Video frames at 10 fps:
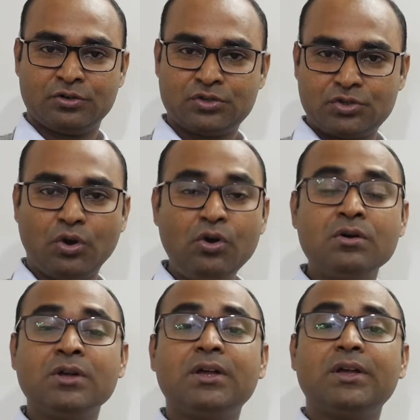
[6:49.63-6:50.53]

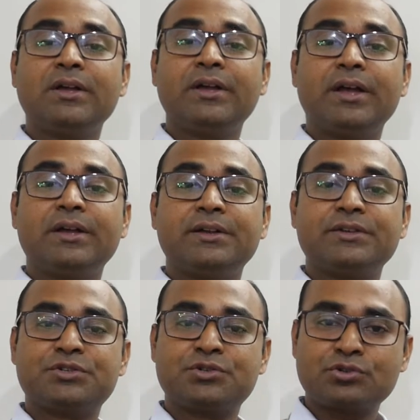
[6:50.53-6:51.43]
So
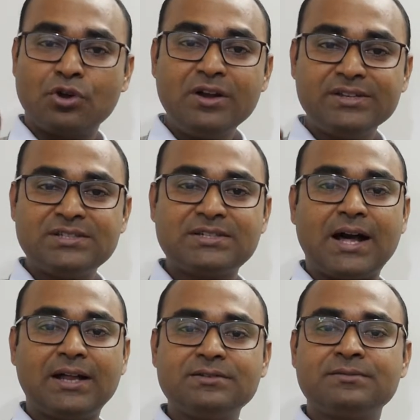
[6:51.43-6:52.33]
strong
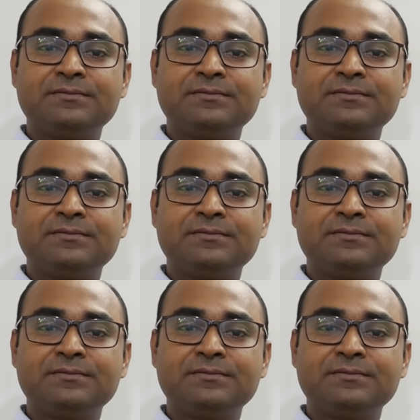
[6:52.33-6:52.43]
start